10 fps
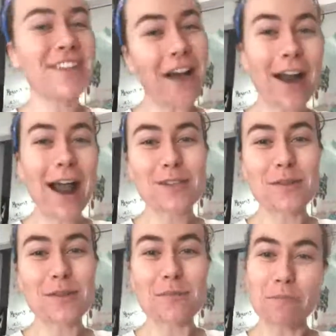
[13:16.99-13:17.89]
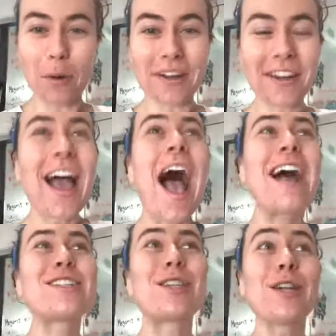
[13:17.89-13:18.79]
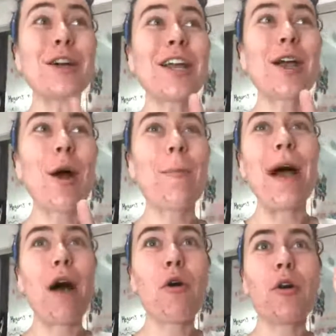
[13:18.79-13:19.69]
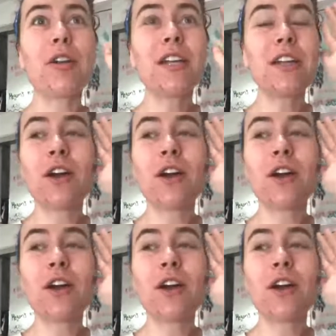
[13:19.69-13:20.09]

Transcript: is not as important as learning about,